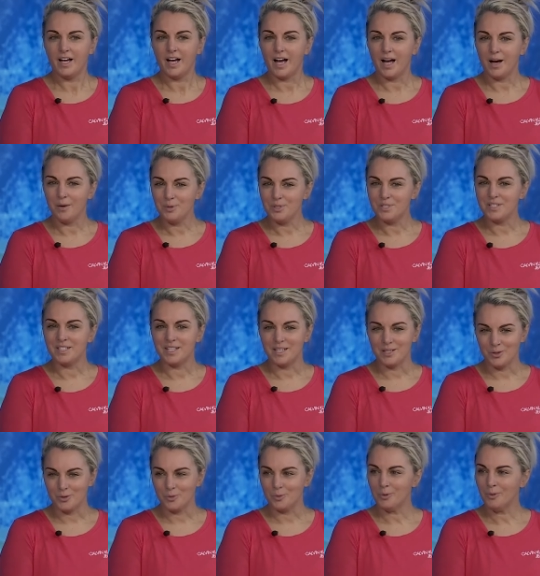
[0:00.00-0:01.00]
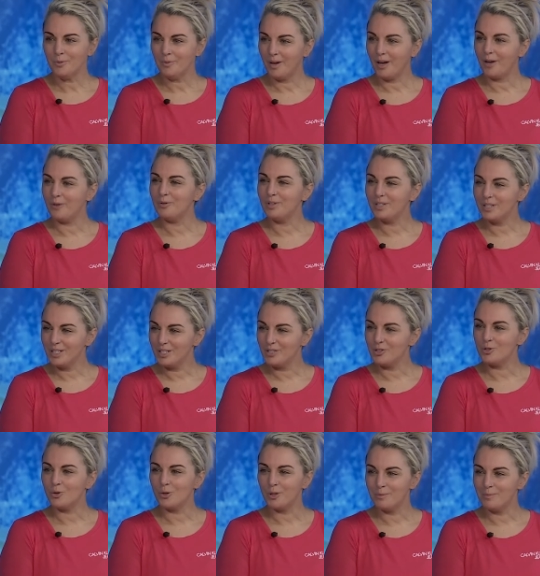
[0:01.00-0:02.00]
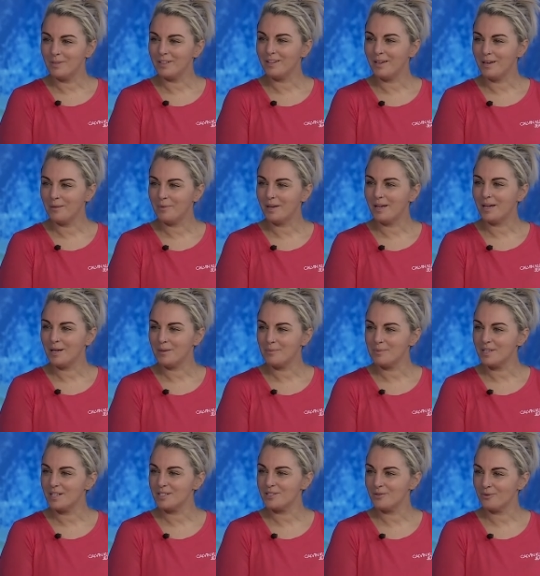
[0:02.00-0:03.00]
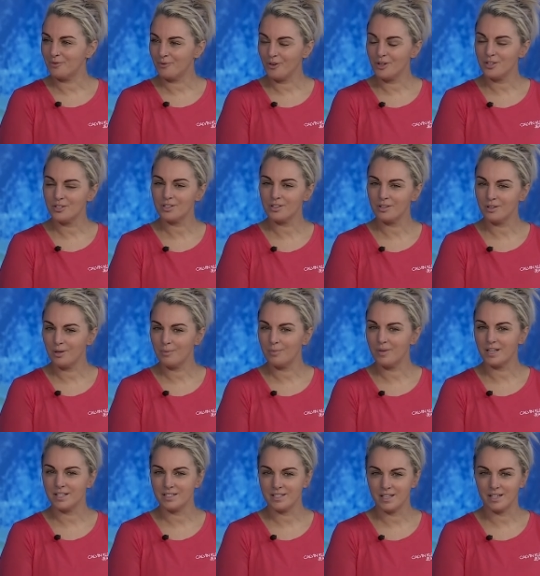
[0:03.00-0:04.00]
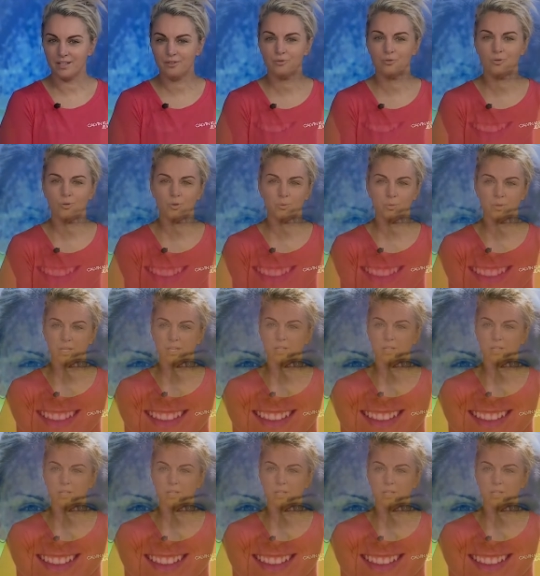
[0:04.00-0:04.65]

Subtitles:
I would say so. I really enjoyed my time at Hibs. That's the first club that I signed for when I